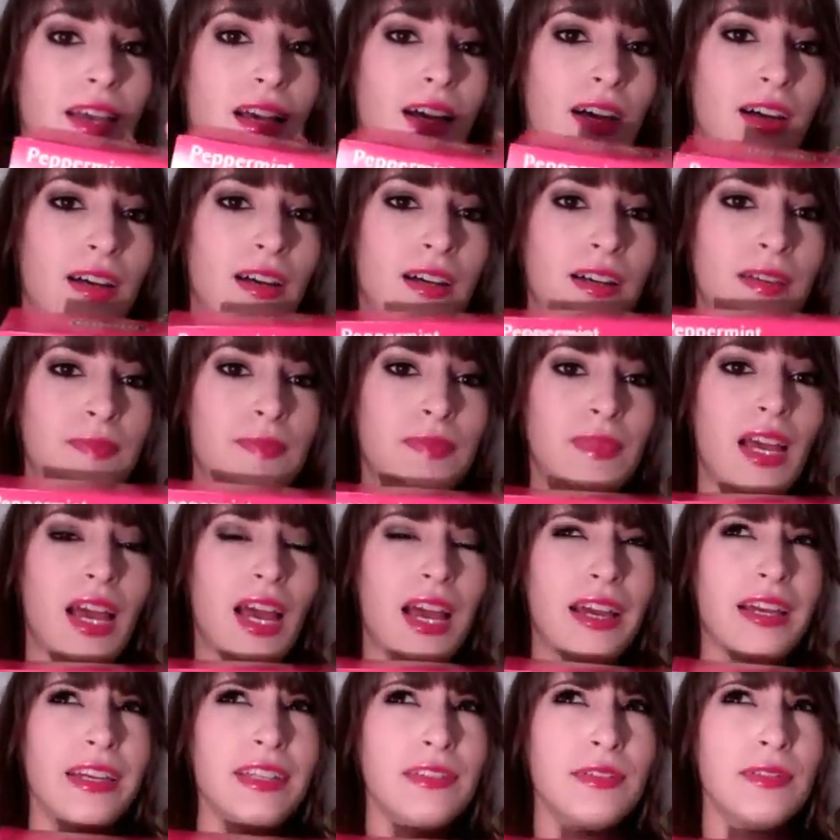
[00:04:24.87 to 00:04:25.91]

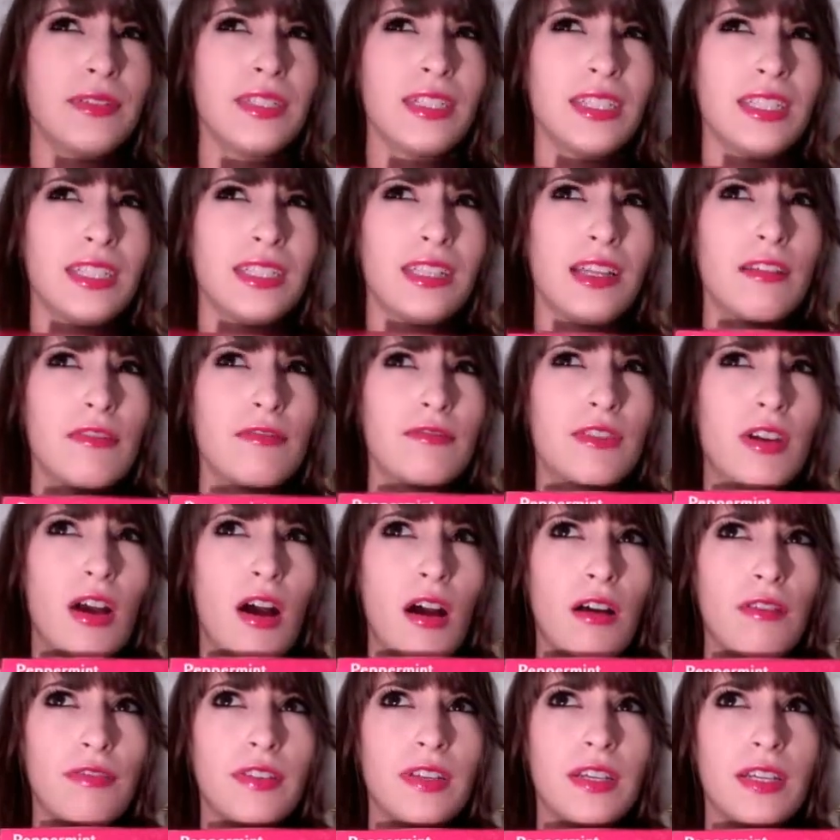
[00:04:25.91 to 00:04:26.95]
I really love
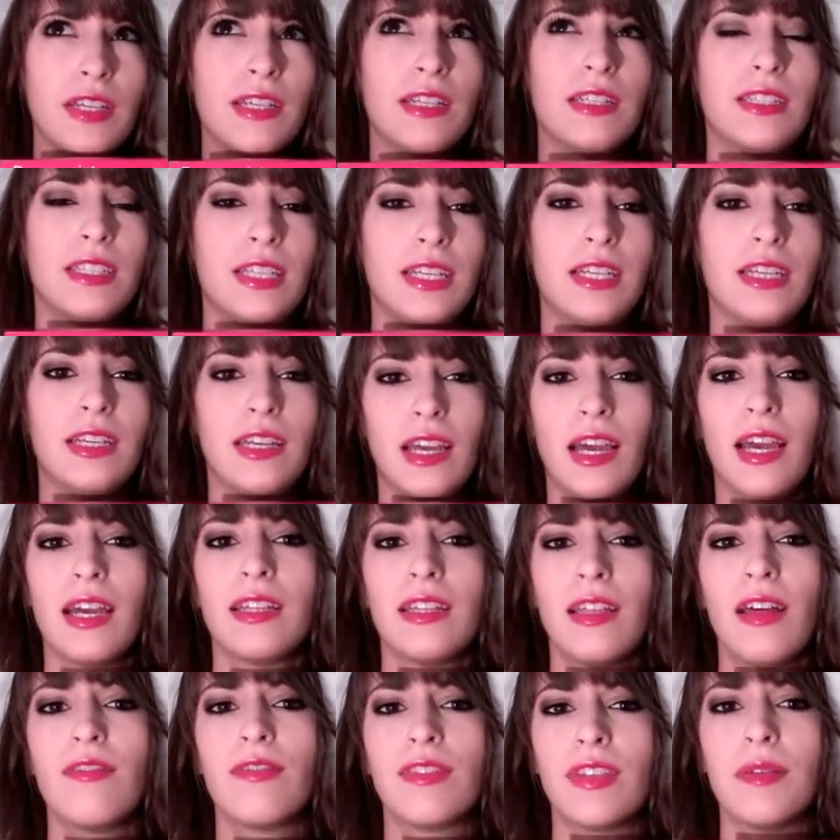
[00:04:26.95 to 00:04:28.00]
coffee and tea. I
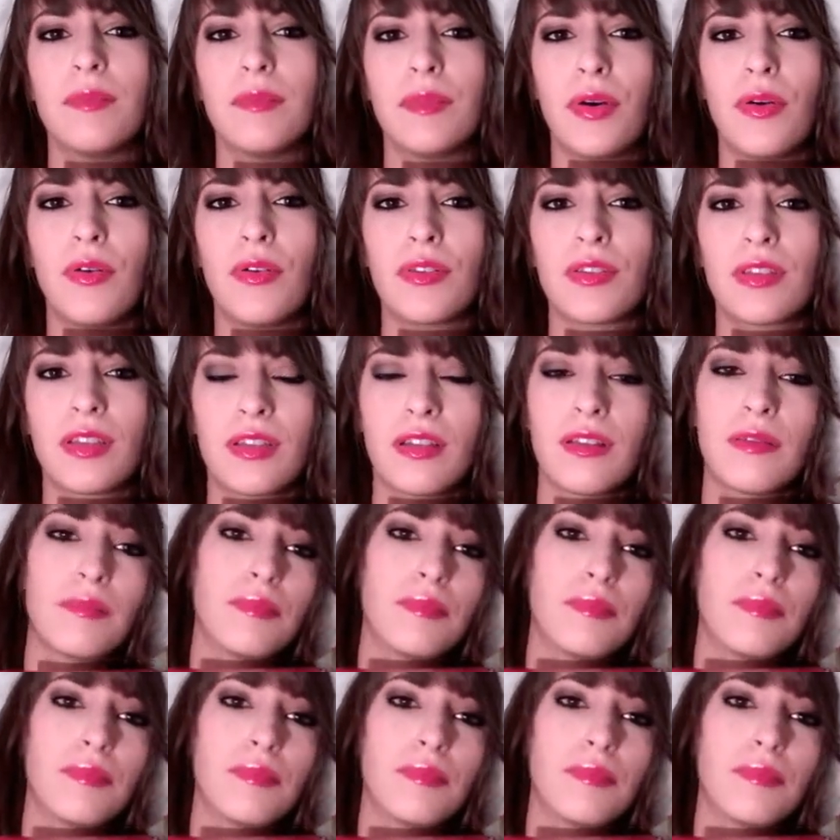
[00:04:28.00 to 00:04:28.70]
love them both.